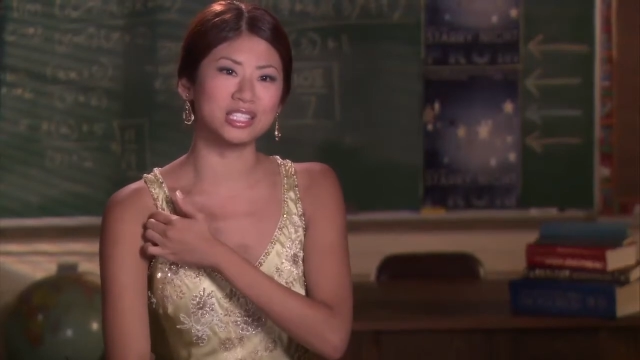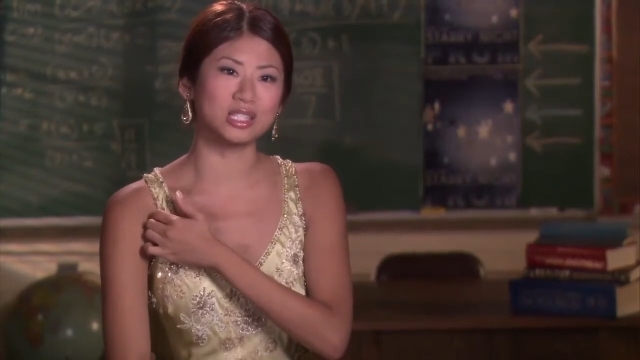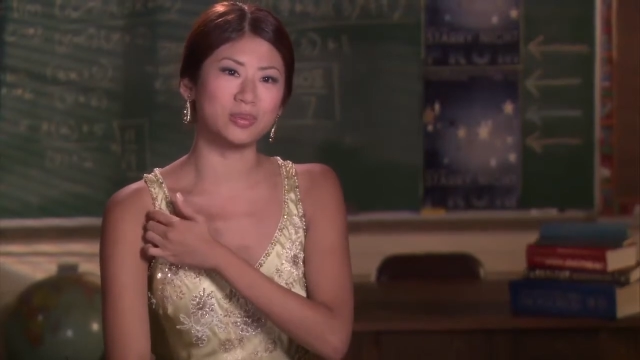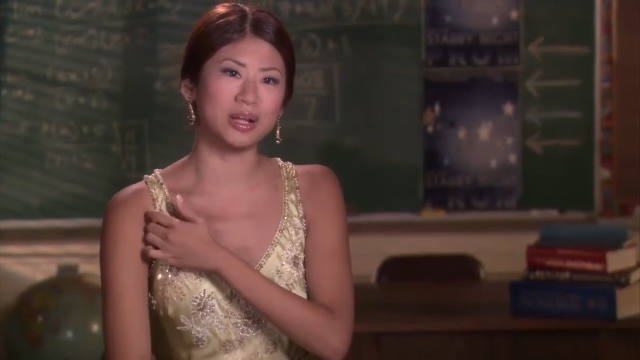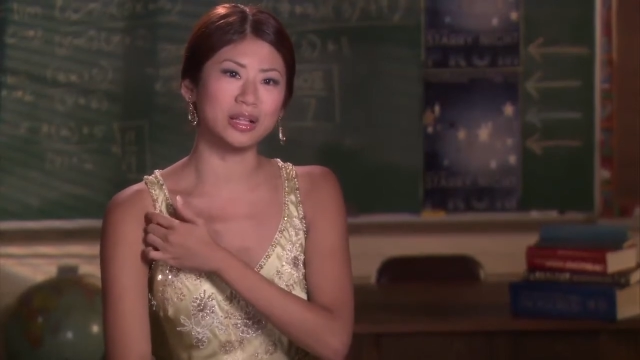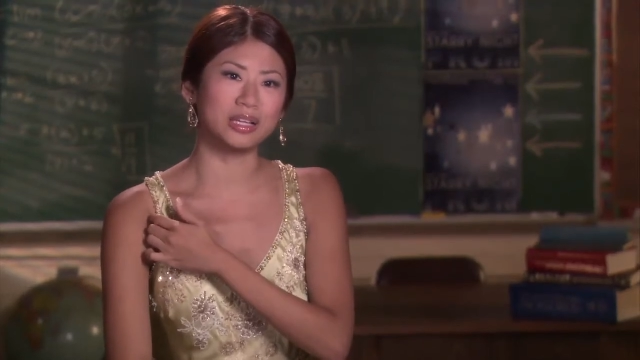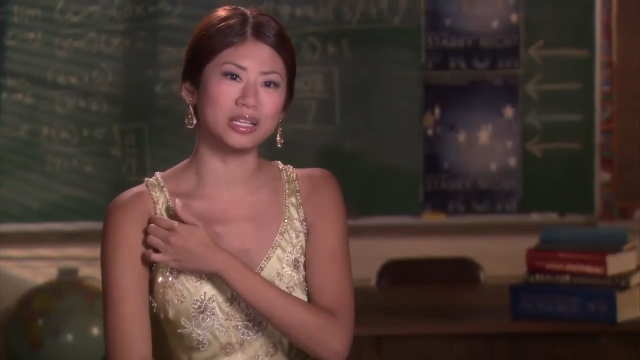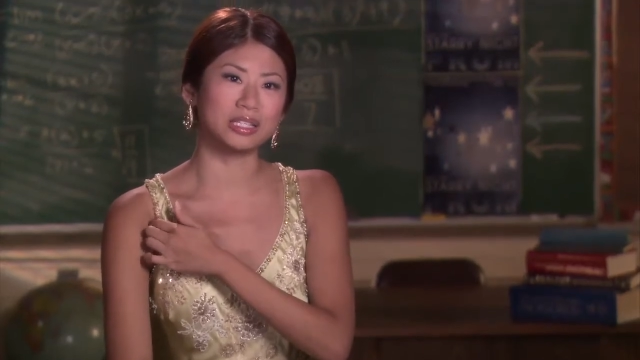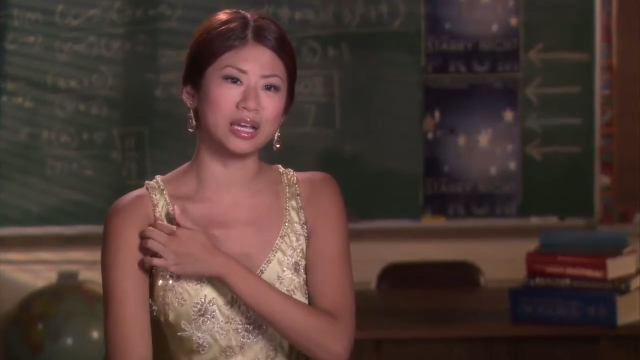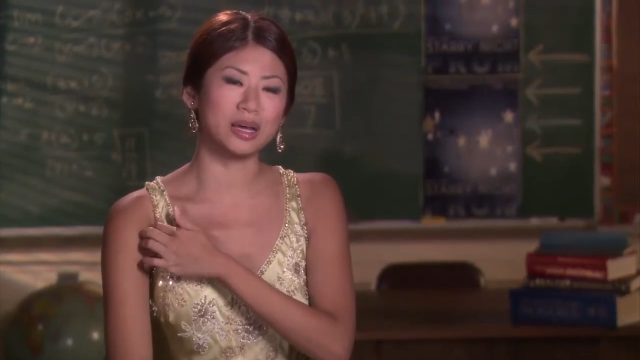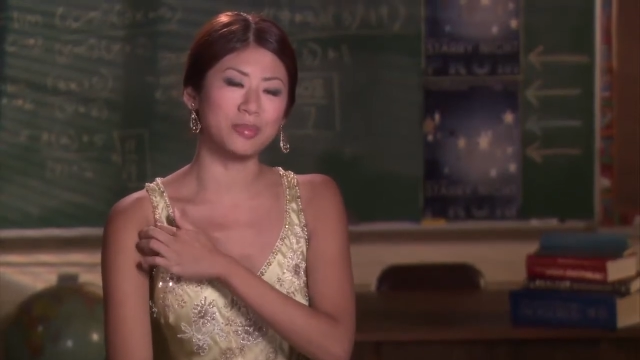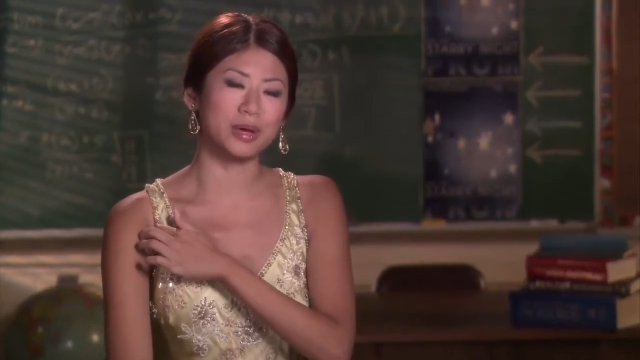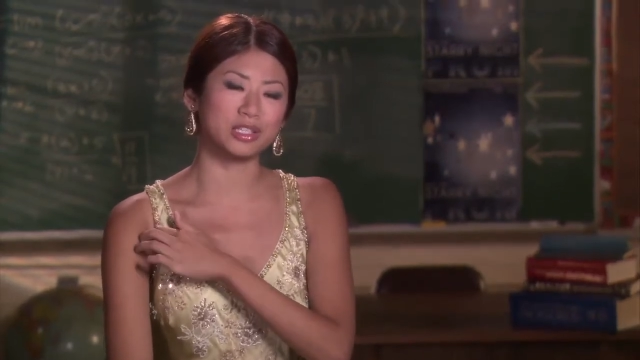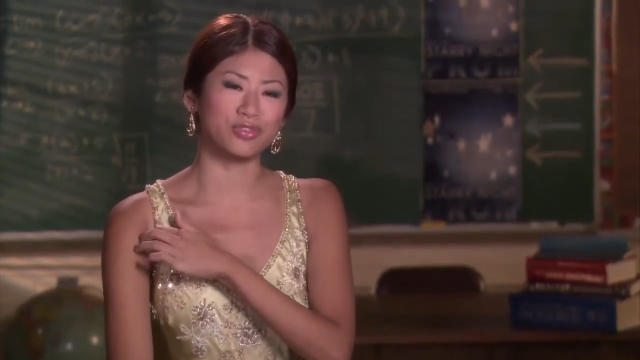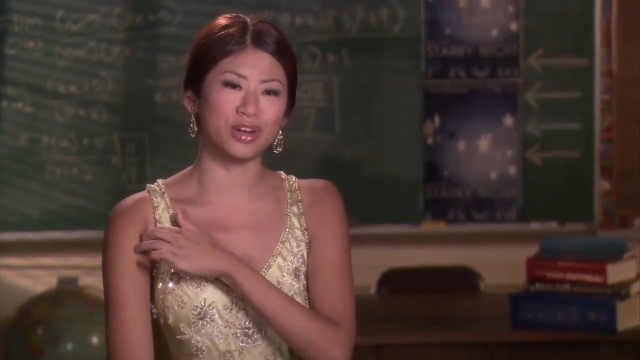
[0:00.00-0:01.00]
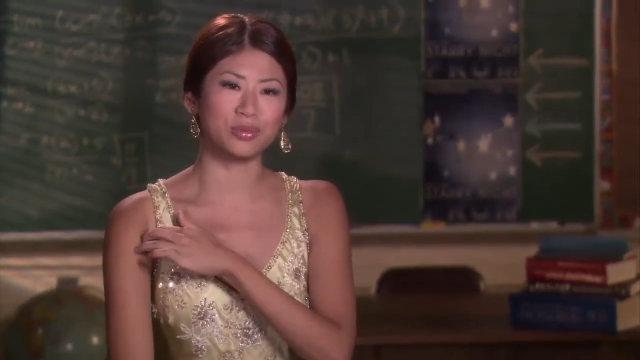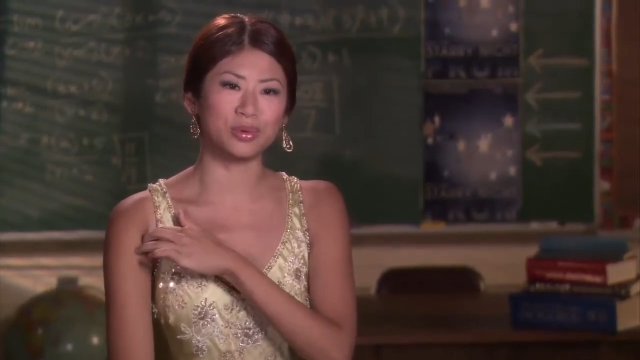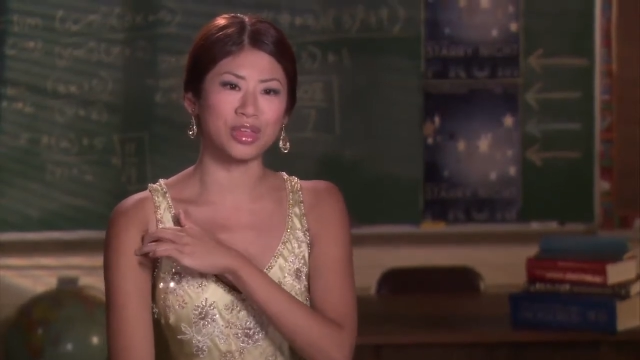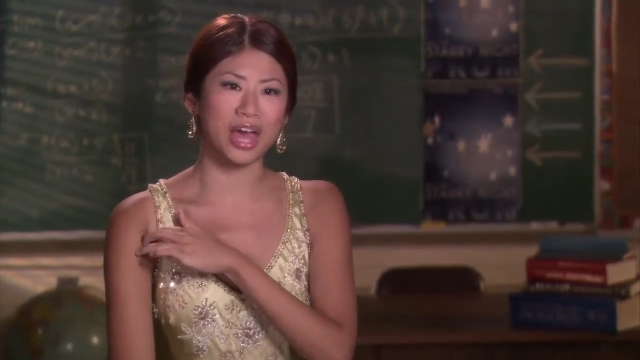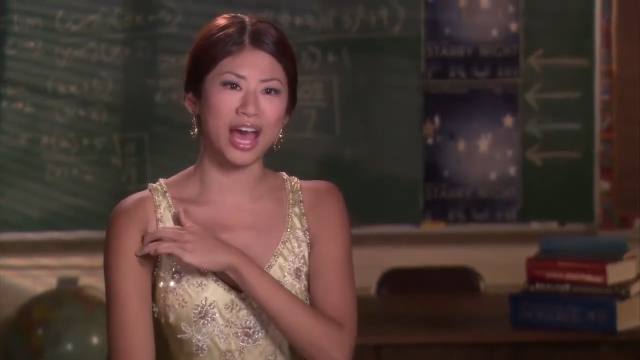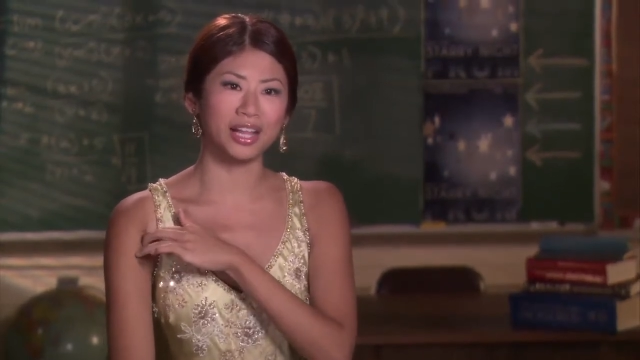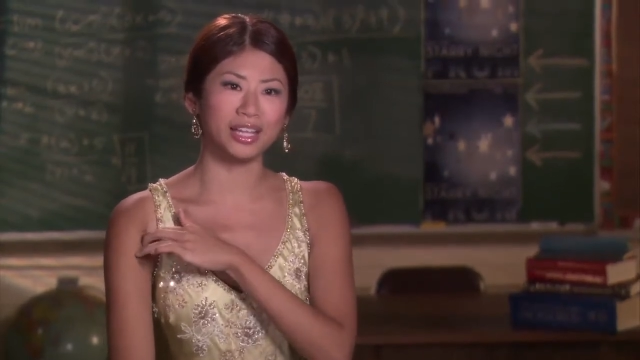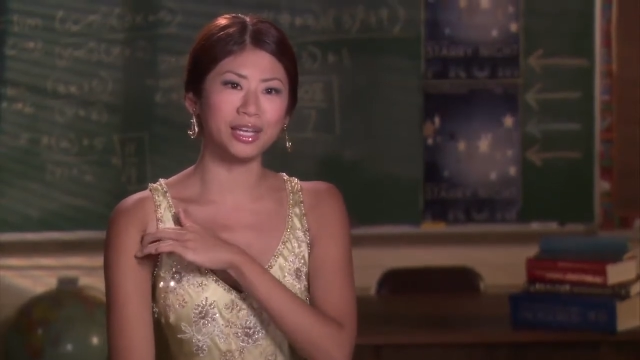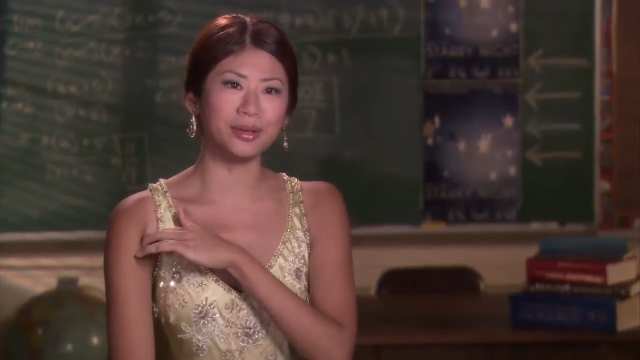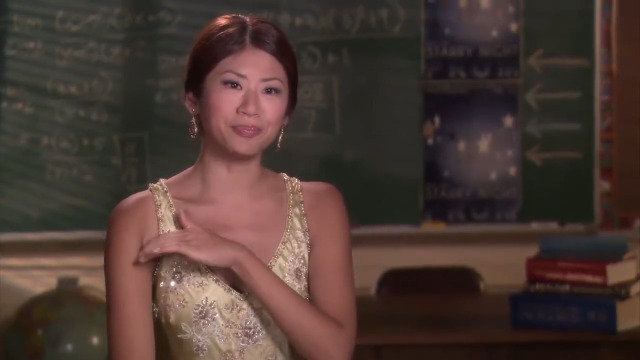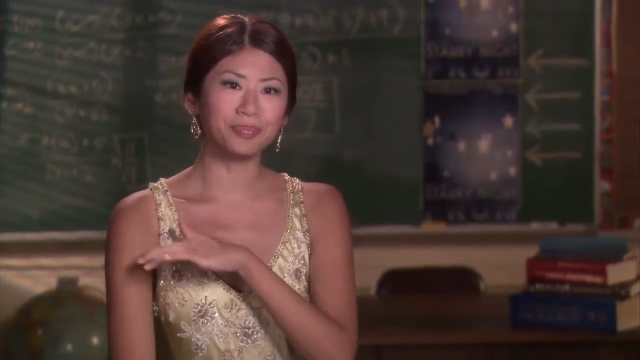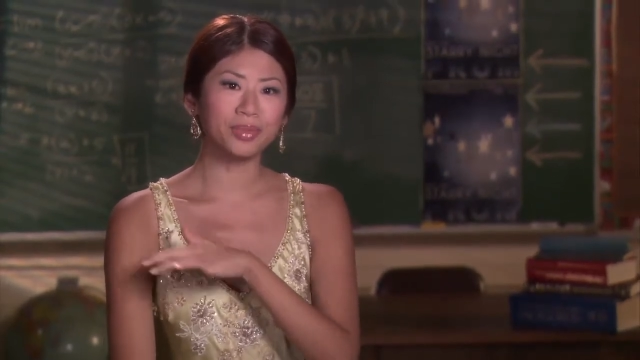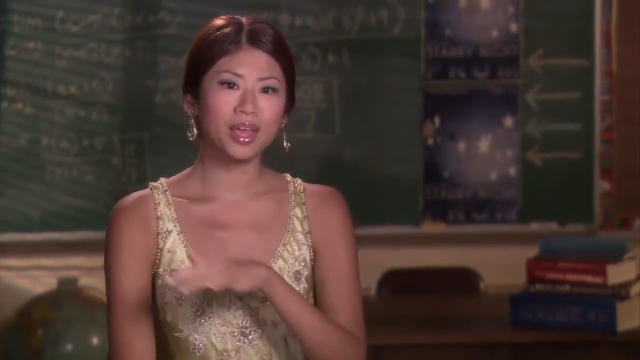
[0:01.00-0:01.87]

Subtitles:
as well as a best friend with Allie.